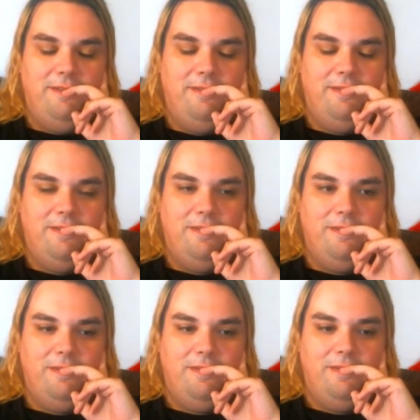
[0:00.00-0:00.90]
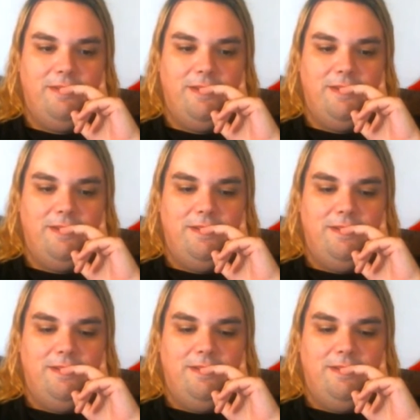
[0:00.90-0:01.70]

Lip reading: (no one is talking)